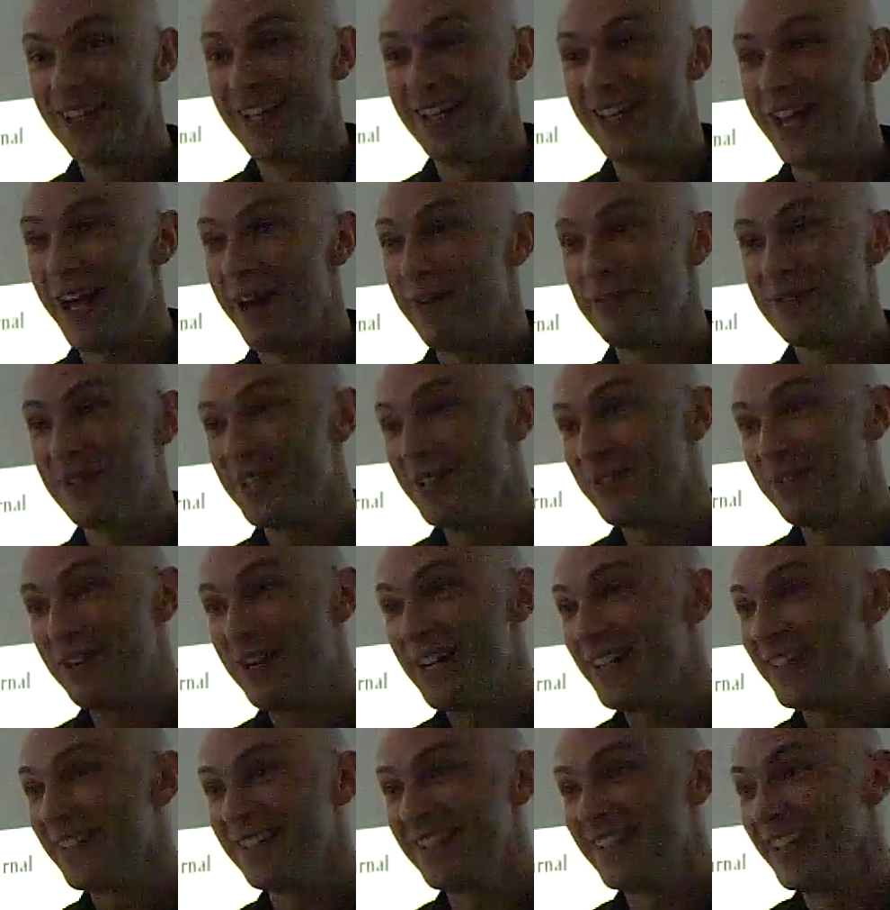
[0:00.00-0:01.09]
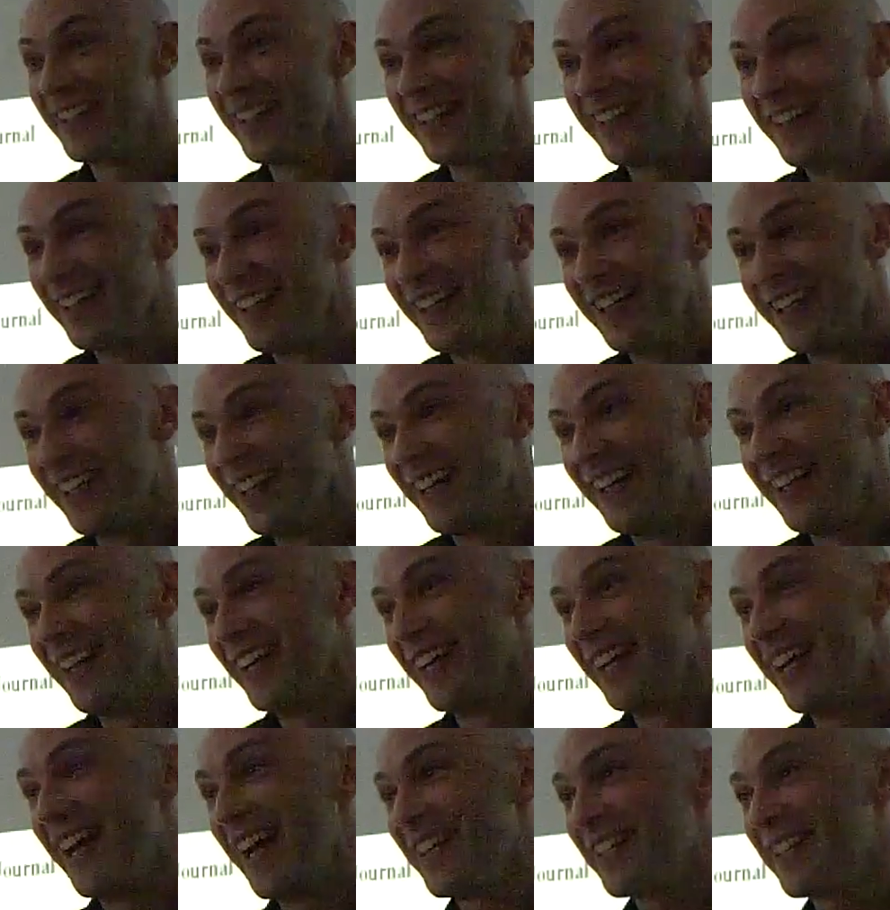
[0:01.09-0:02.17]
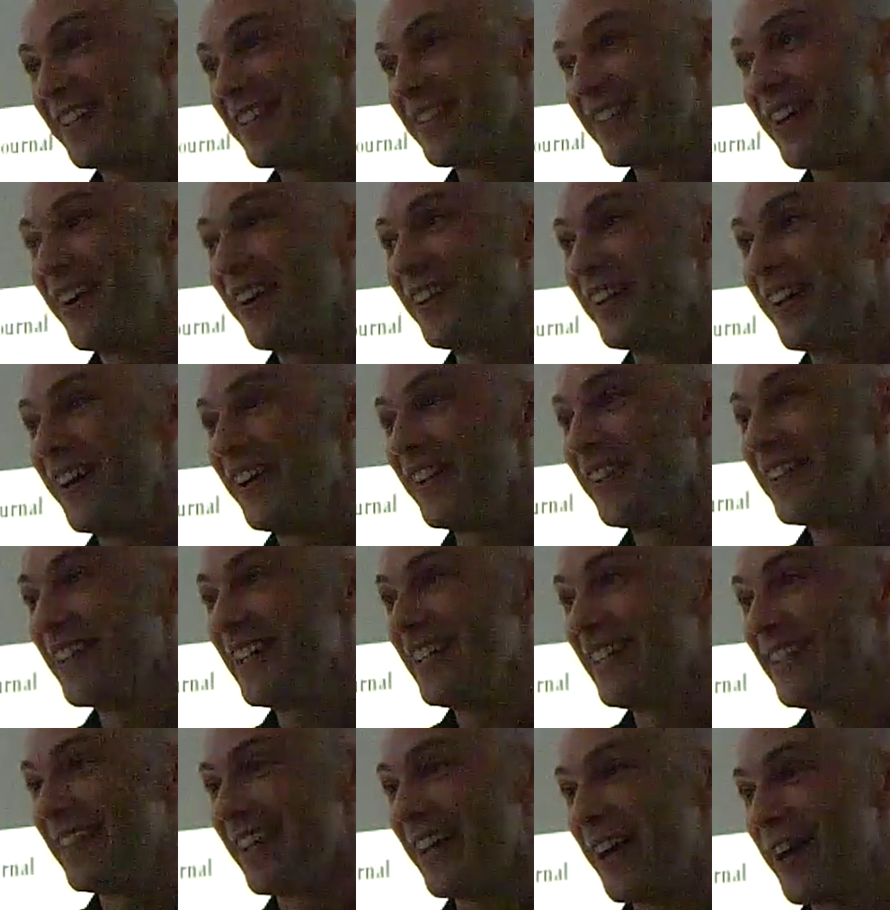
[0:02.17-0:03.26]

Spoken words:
That was his reason. Yeah, so there's all these